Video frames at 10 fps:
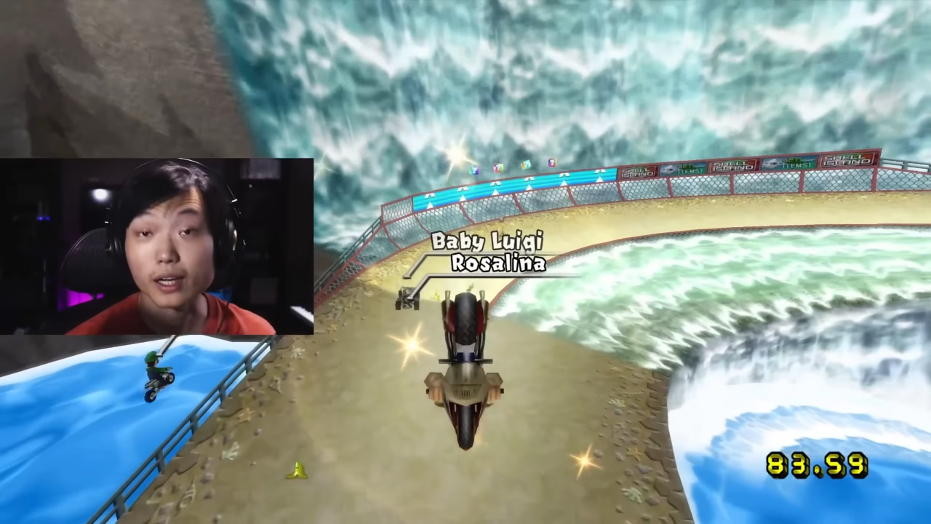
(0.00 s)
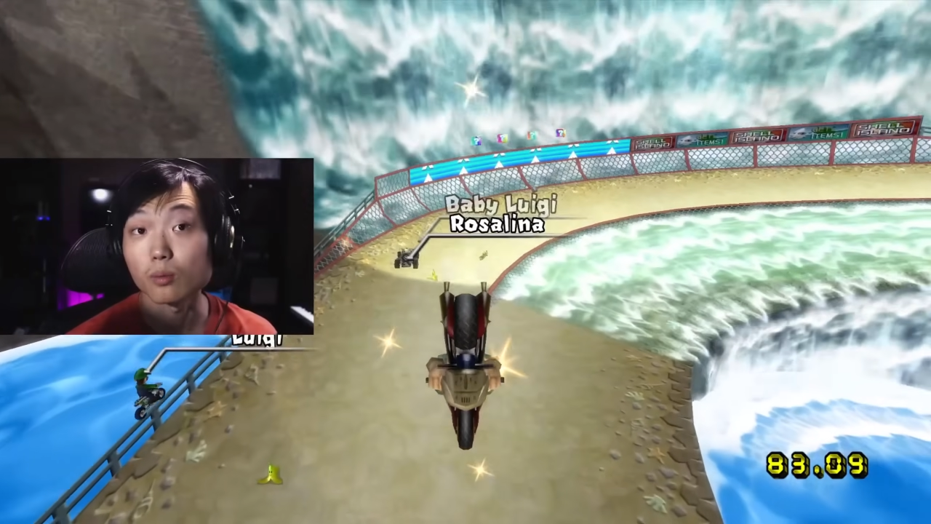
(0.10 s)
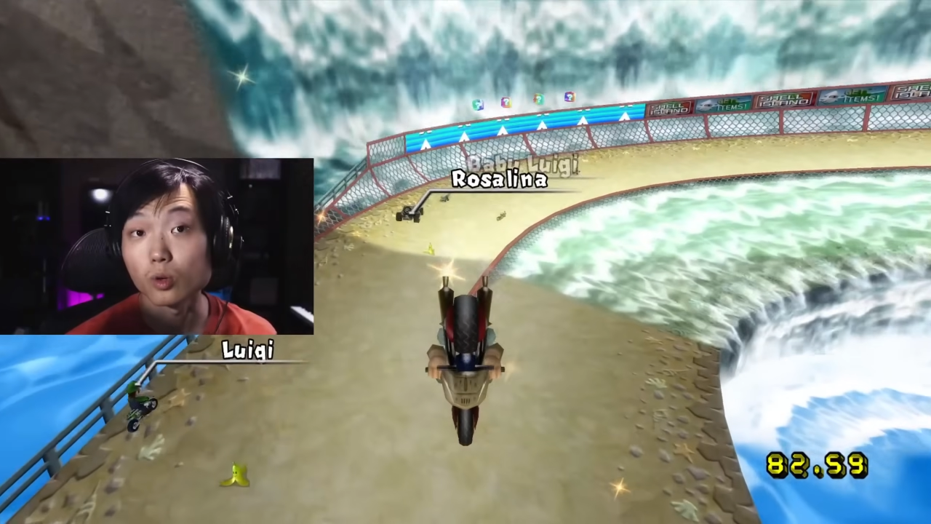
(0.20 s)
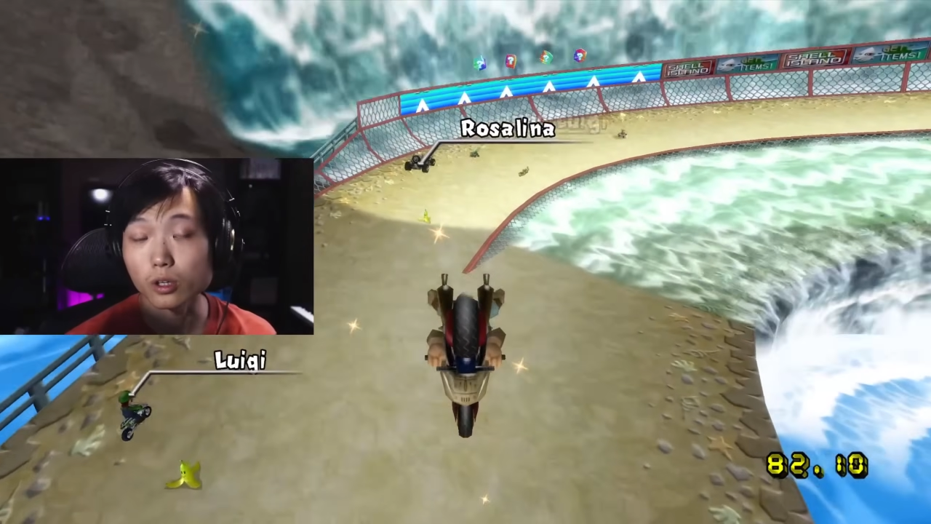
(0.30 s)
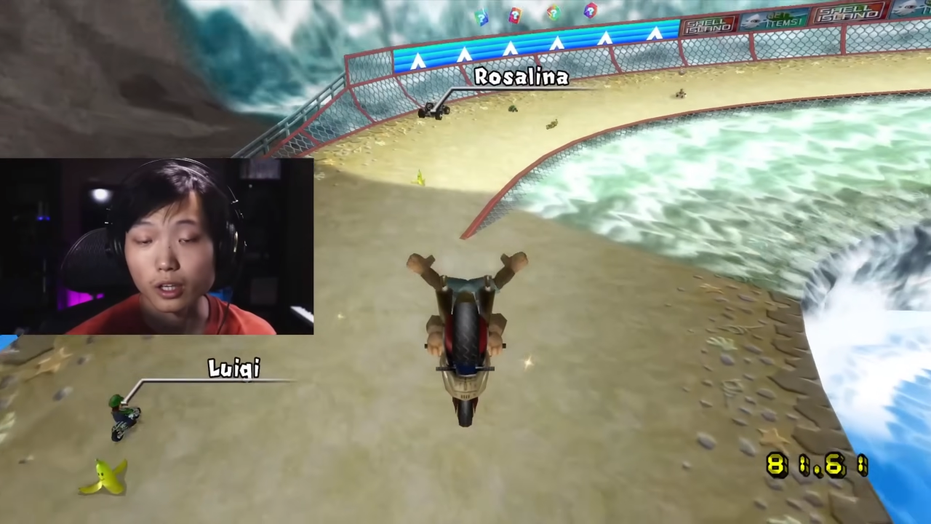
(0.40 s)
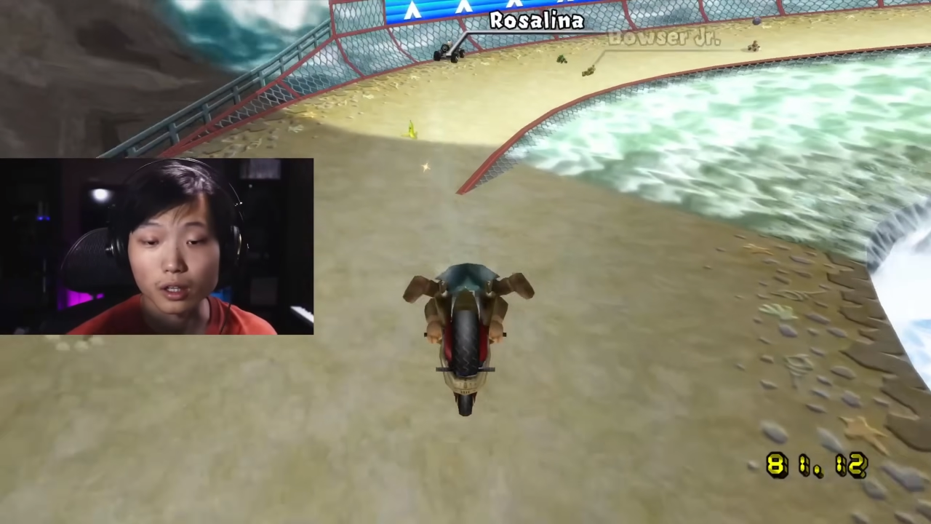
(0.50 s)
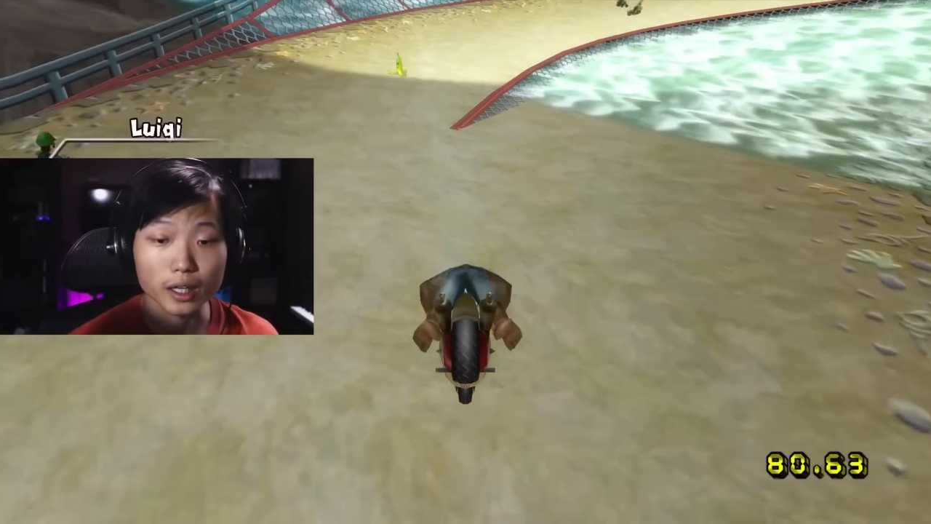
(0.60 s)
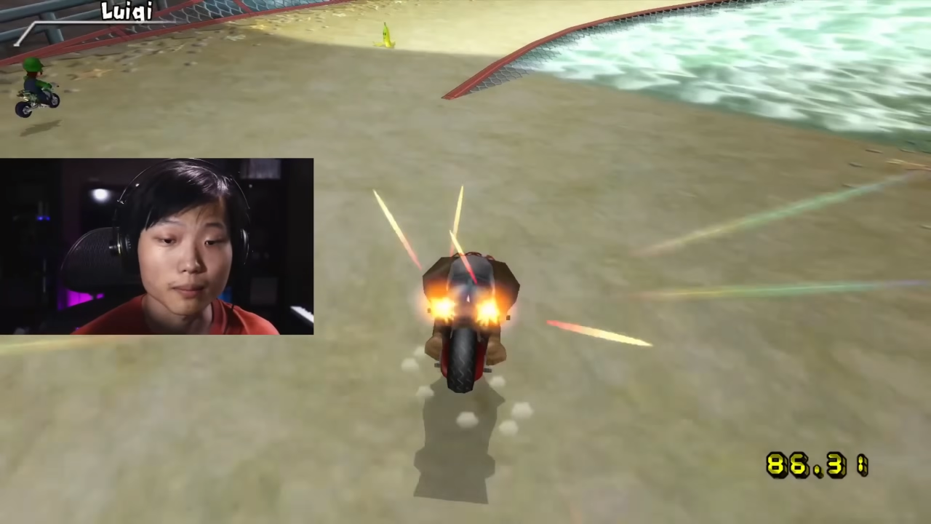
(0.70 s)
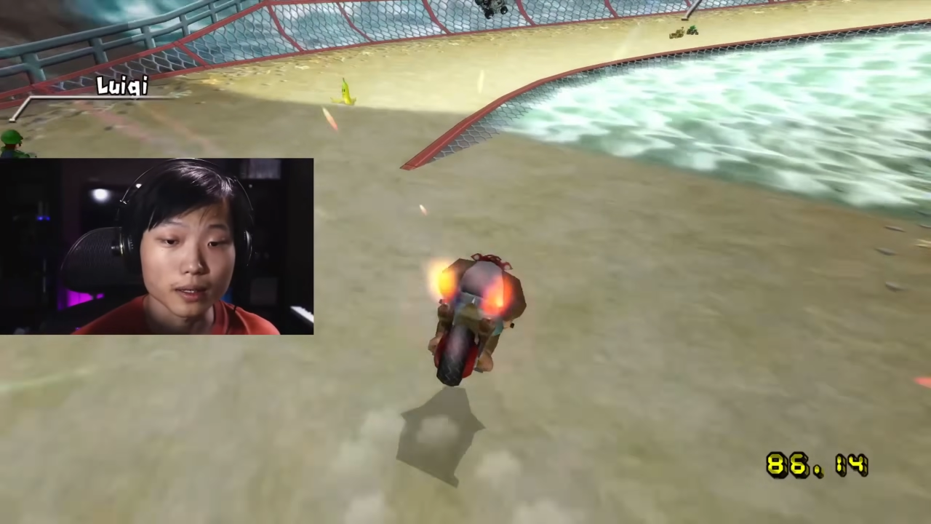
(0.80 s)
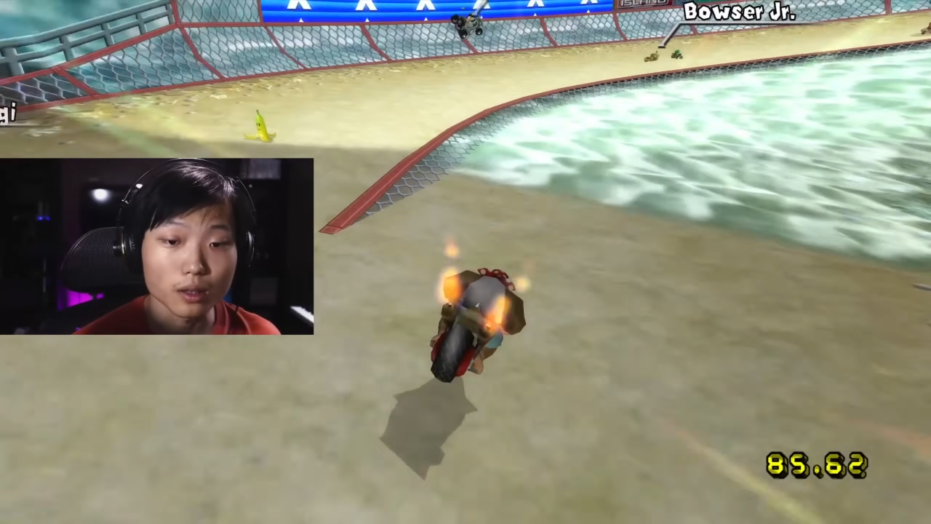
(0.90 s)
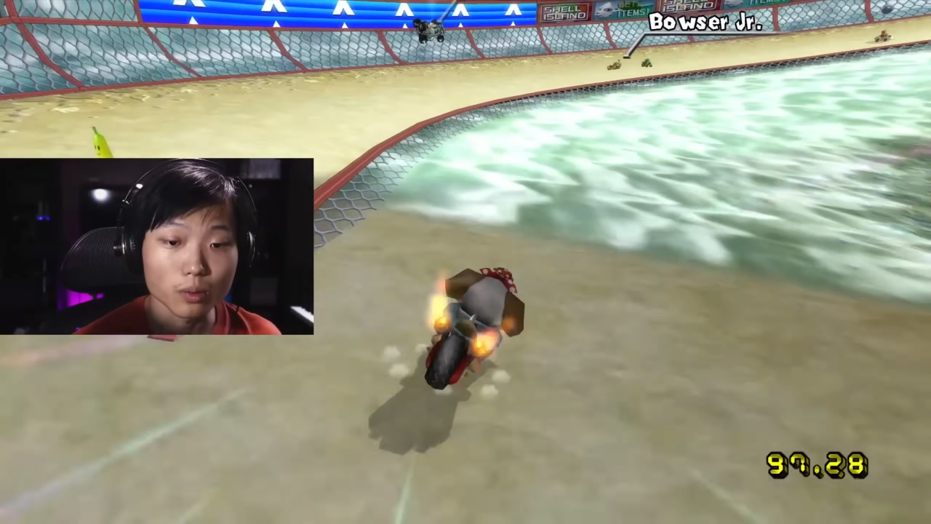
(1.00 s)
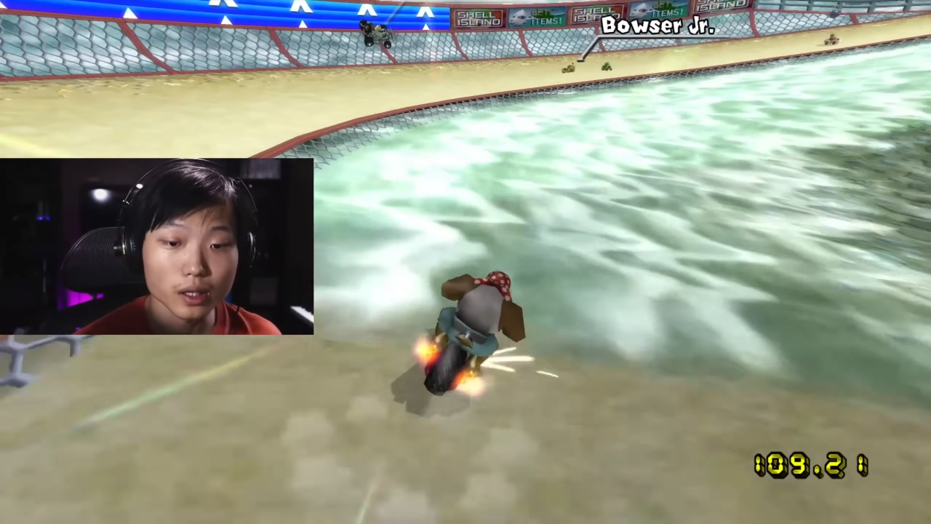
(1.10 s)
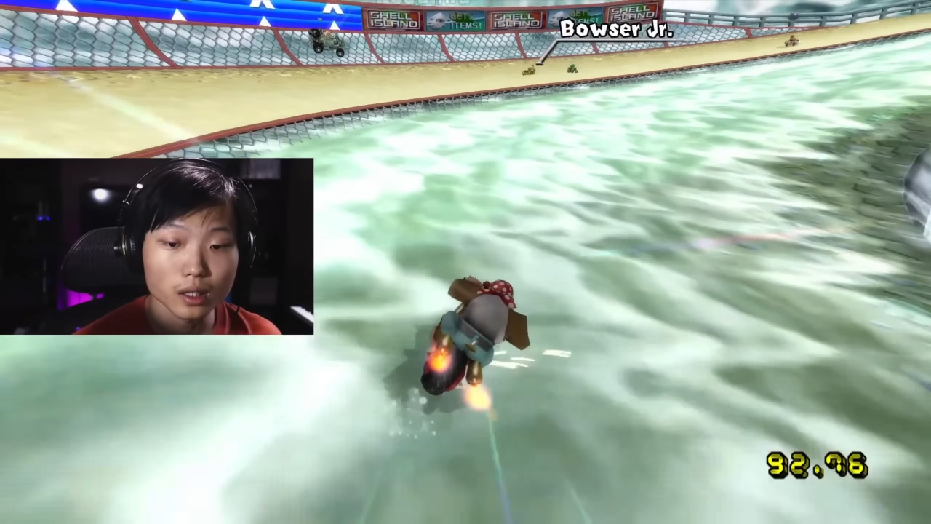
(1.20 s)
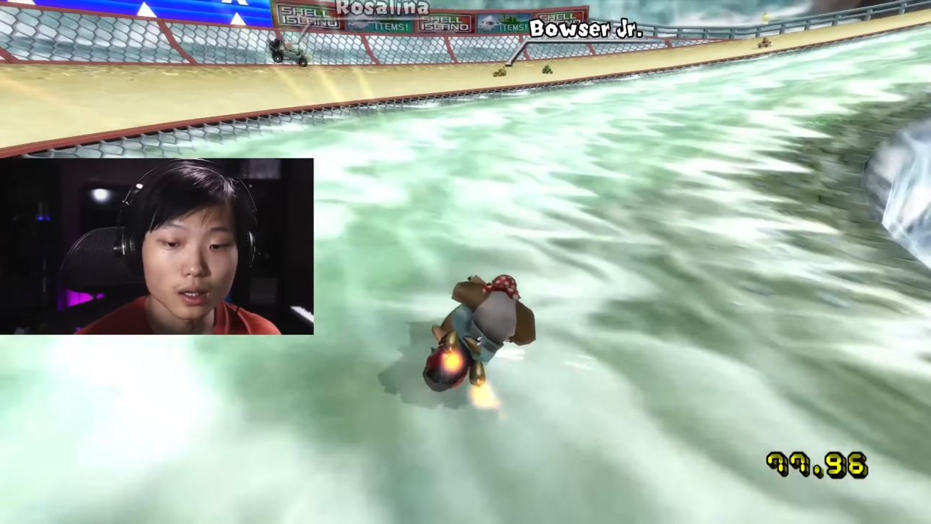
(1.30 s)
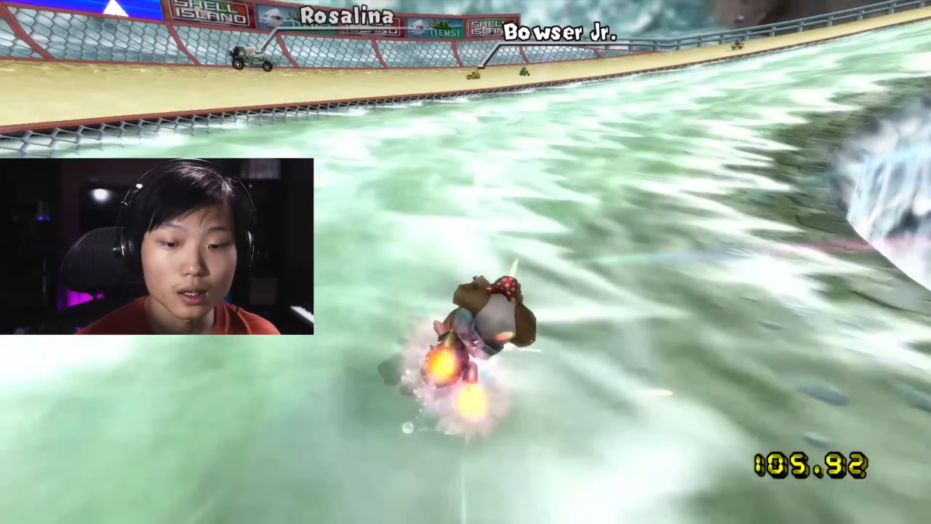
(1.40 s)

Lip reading: I'm working on that, by the way.